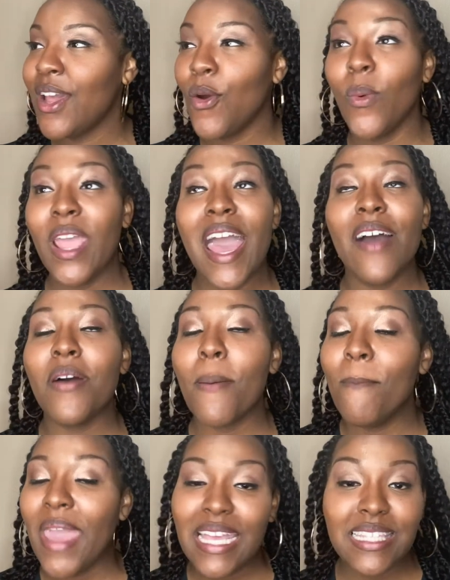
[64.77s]
We have
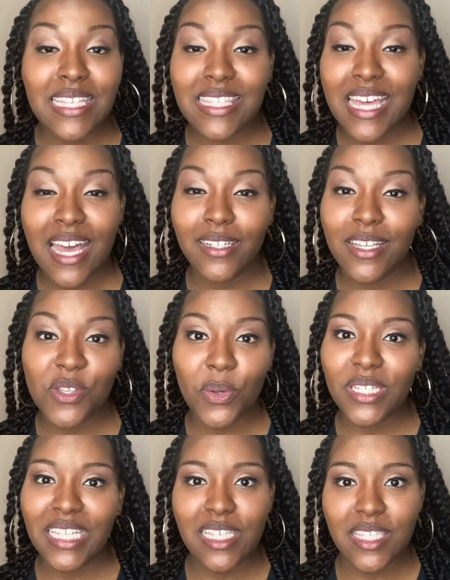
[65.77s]
amazing stylists on
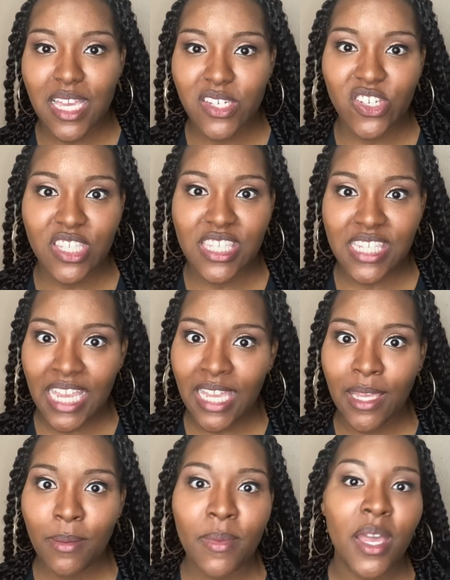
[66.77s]
the Essations
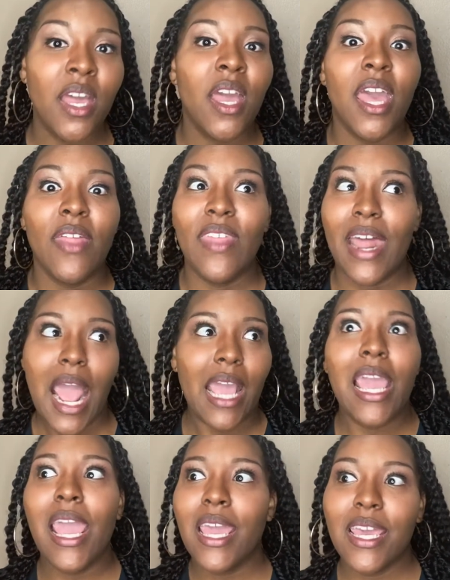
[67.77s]
team that I
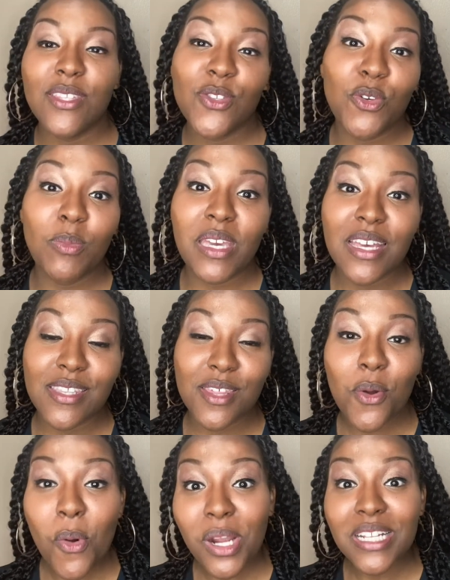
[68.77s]
can't get to because of the
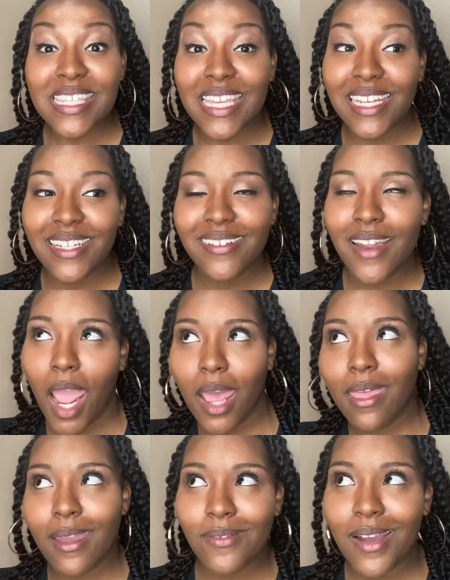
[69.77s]
quarantine. Hey,
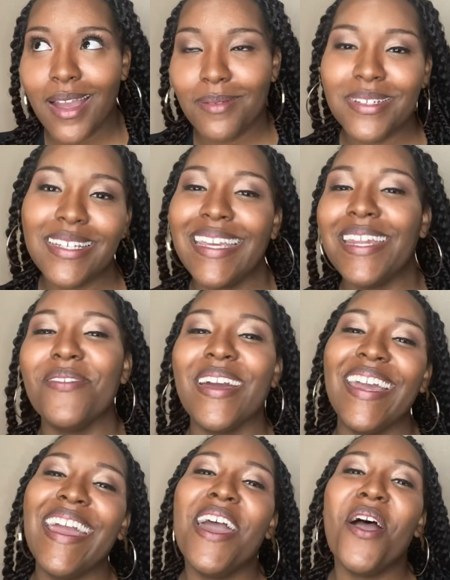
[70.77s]
that rhymed. Anyway,
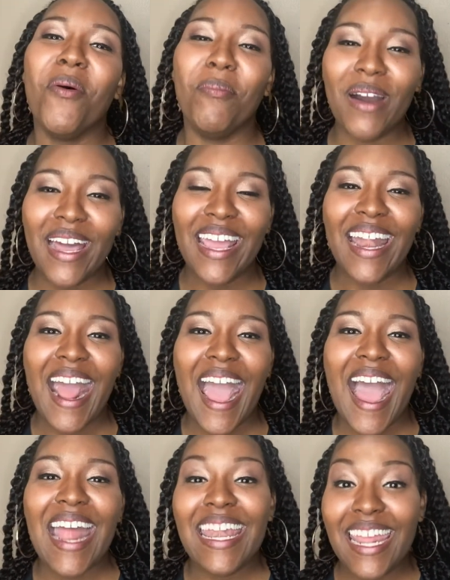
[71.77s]
but
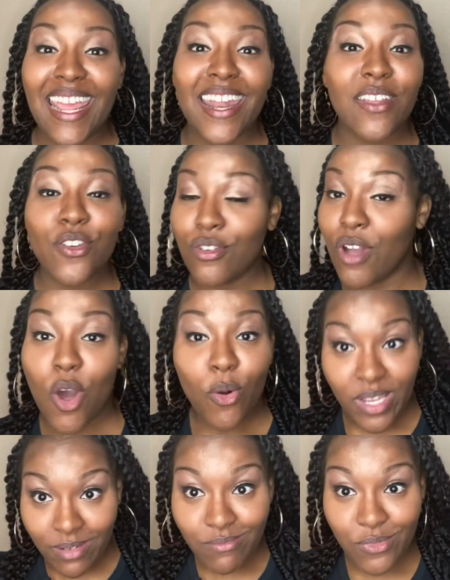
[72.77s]
I did go
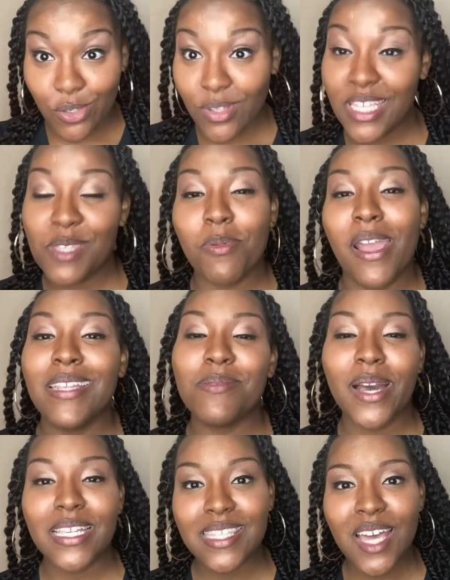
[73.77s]
and do these braids
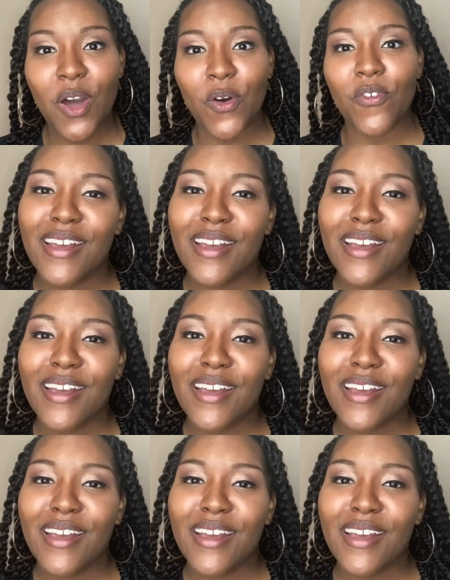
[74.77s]
myself.